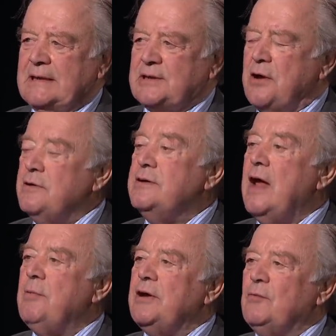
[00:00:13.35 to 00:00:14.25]
so
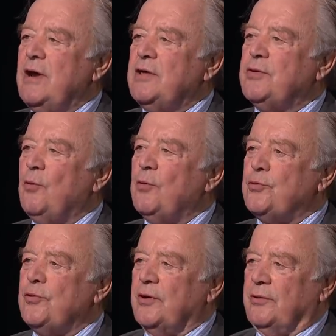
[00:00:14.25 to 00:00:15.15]
nobody had really thought
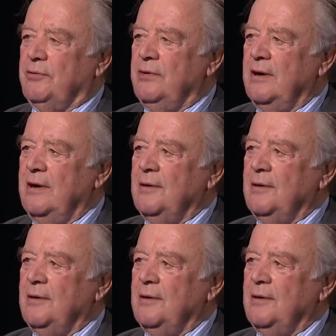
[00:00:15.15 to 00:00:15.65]
through